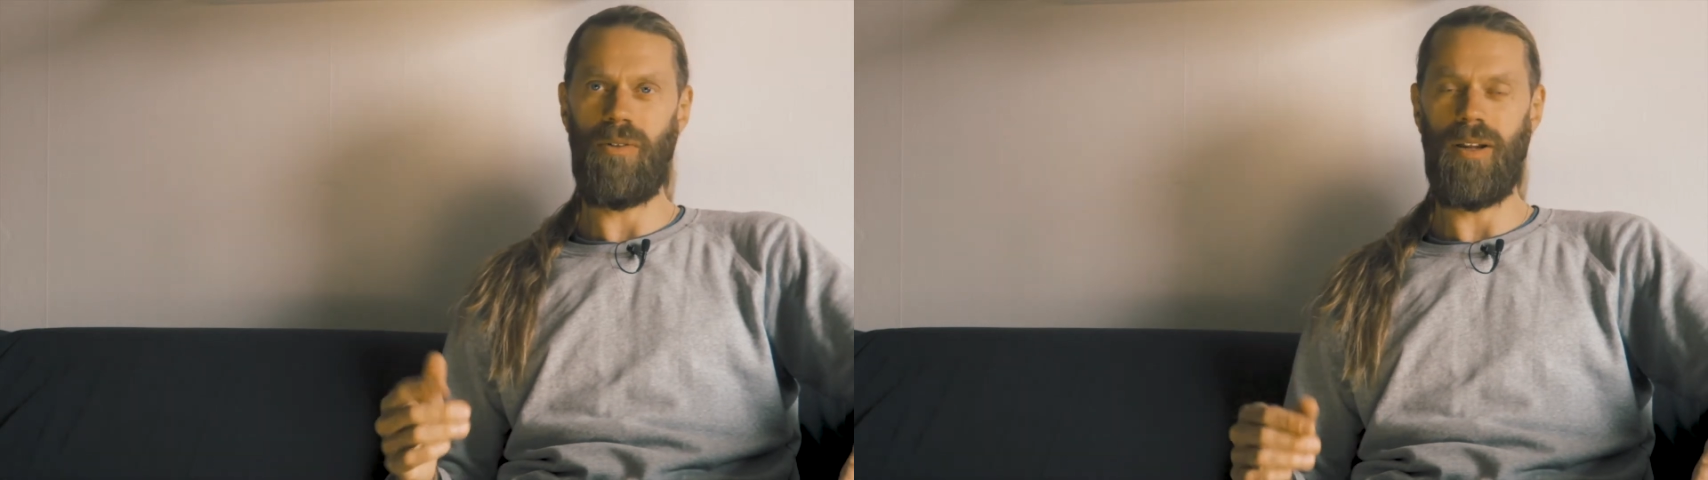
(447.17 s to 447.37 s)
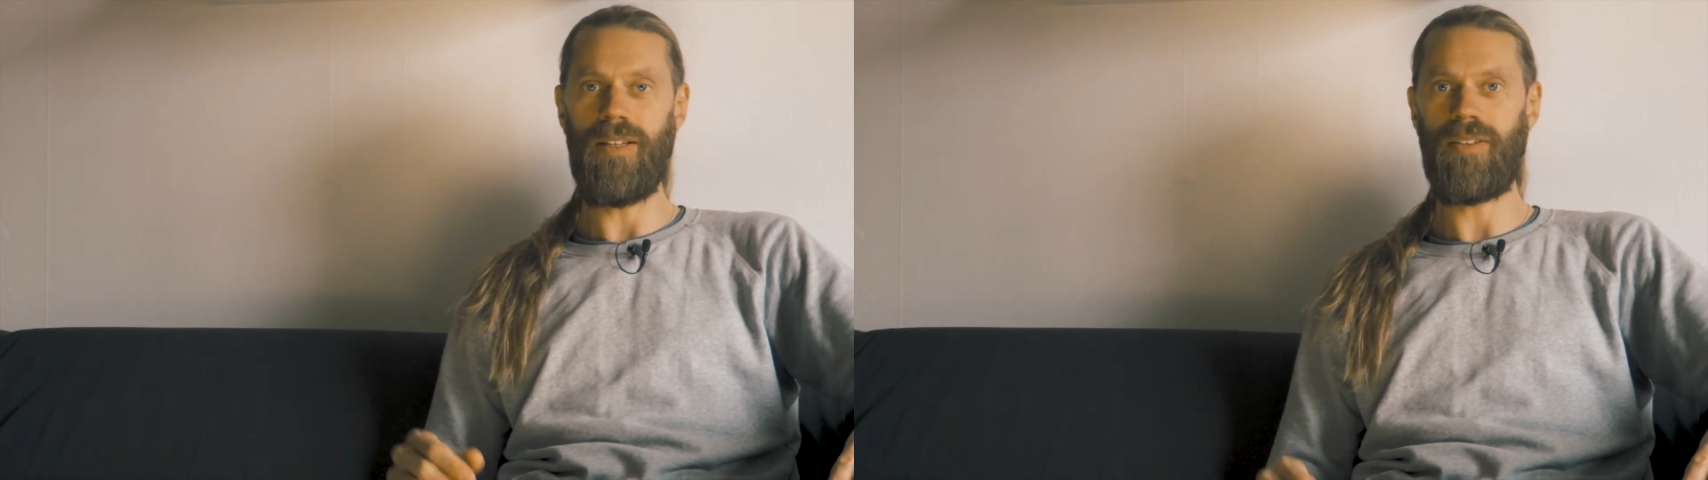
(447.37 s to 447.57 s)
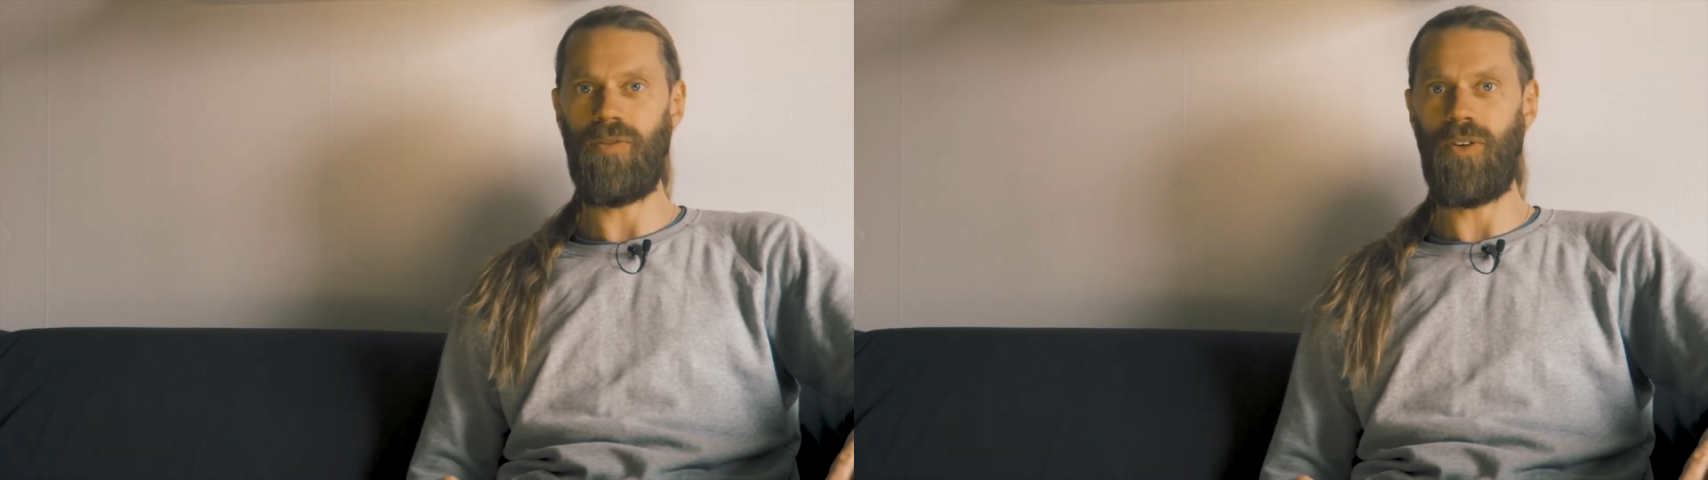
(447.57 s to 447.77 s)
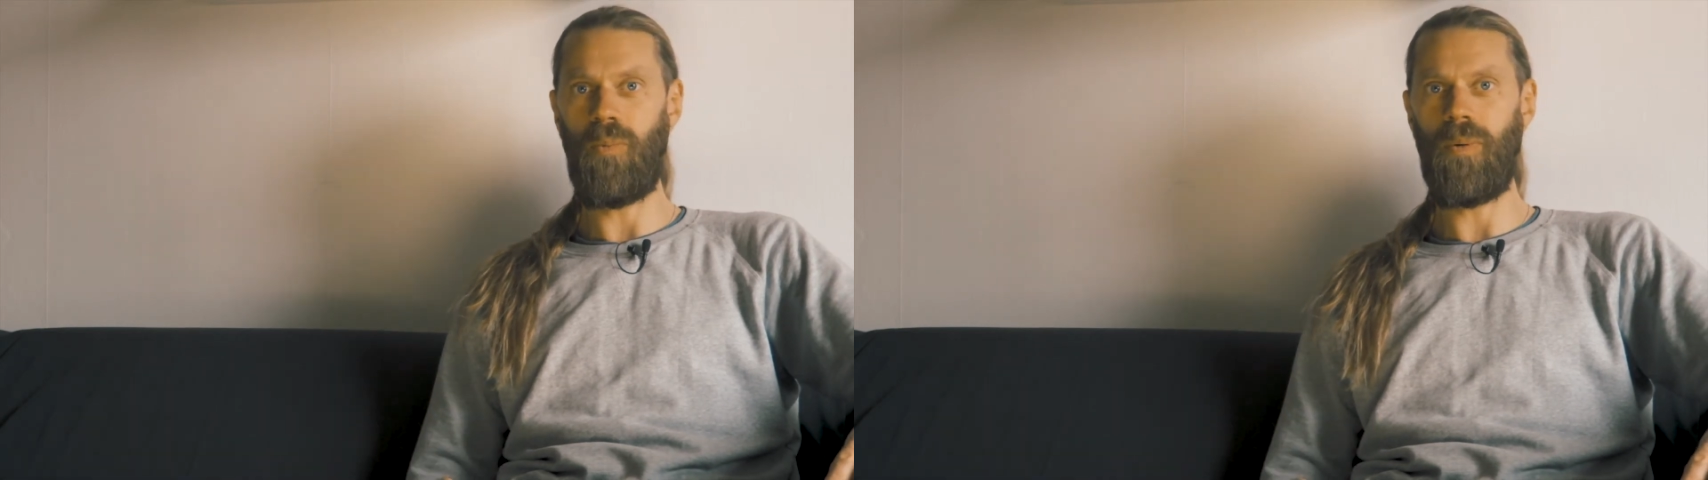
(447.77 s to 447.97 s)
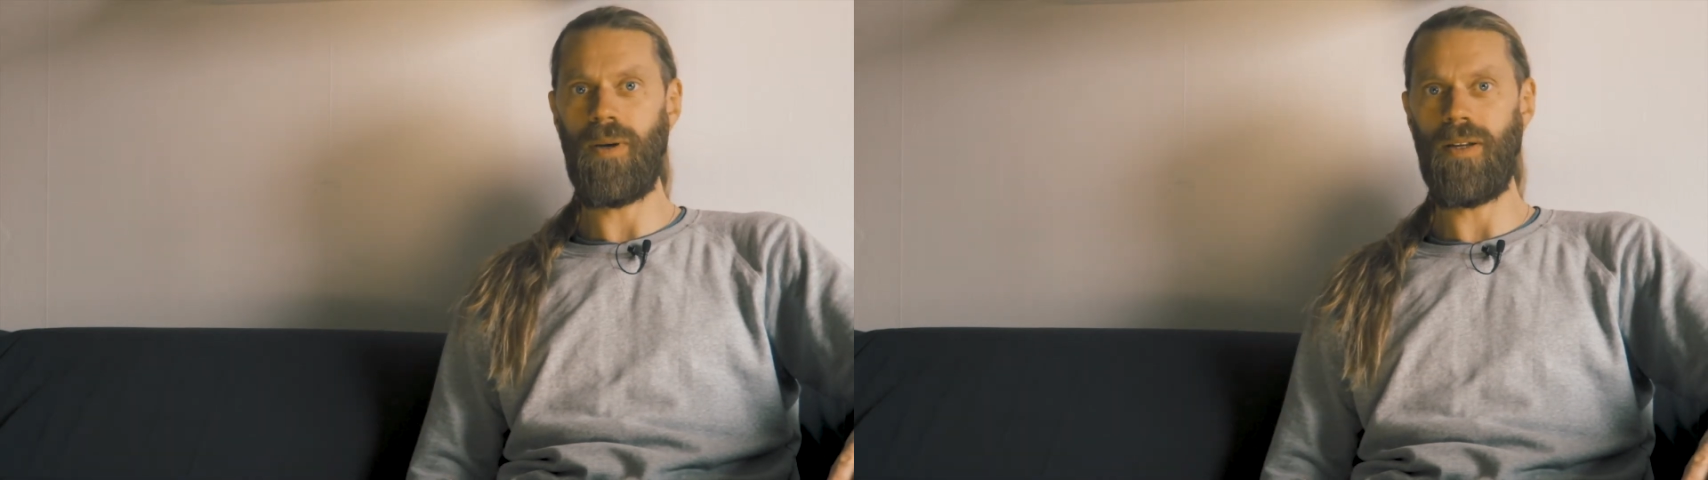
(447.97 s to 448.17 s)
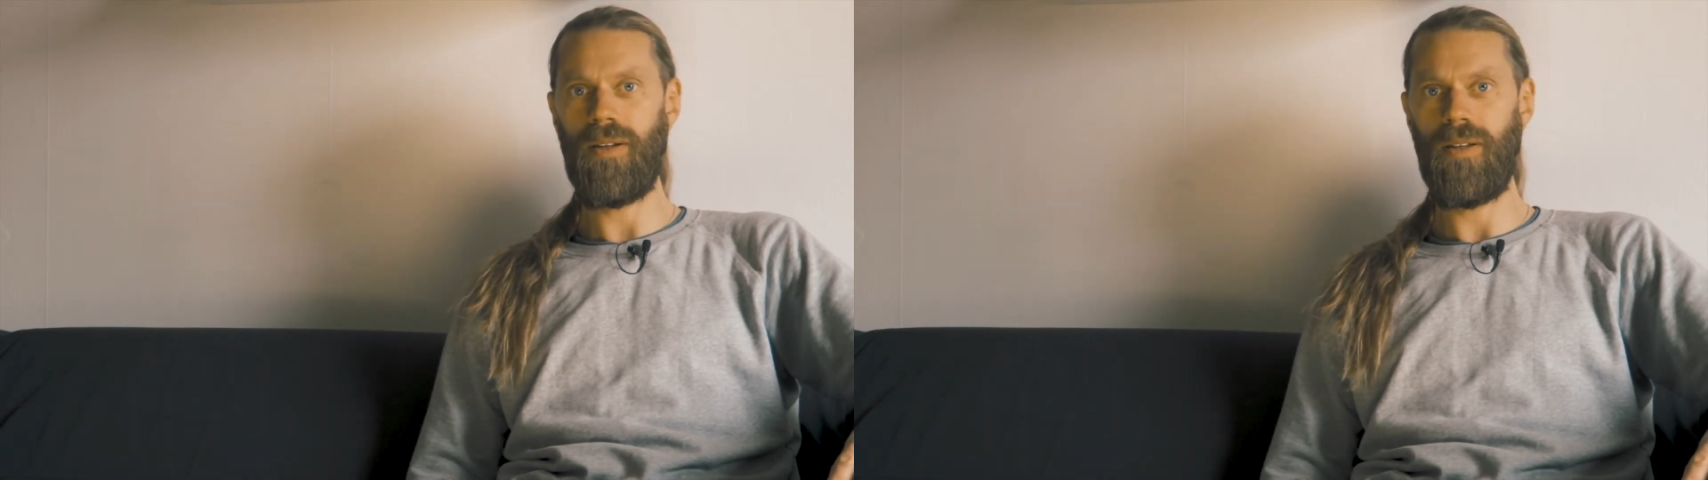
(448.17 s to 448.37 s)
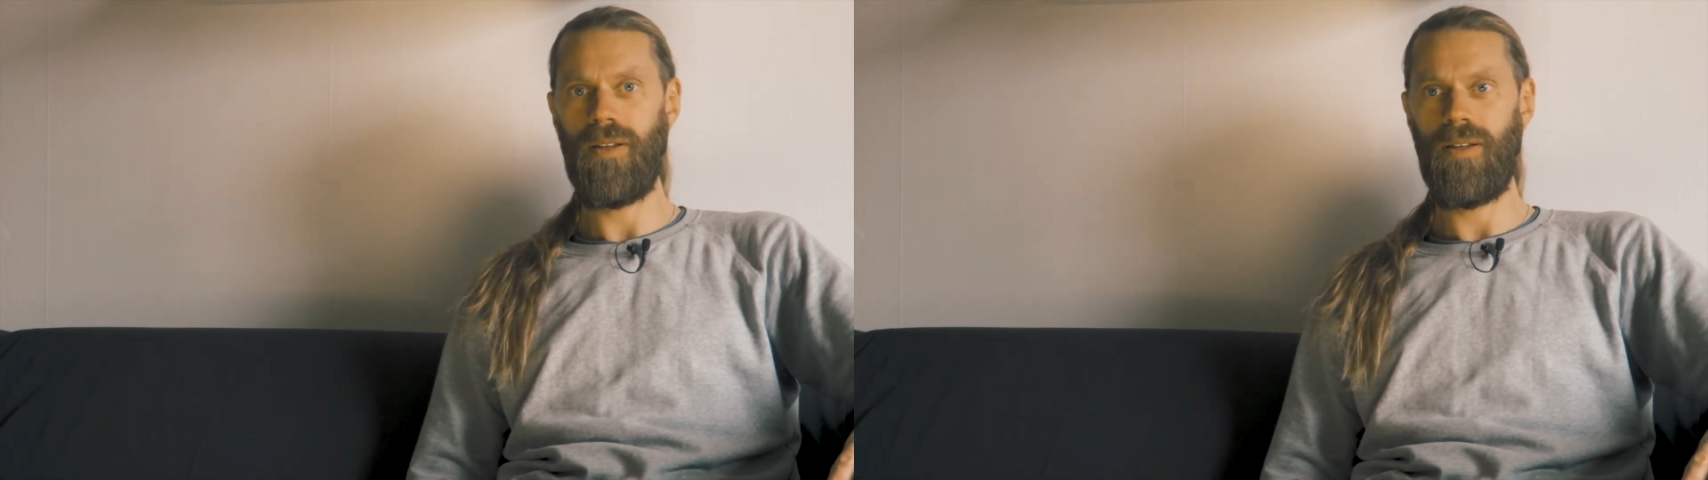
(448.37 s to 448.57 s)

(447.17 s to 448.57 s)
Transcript: release of dopamine.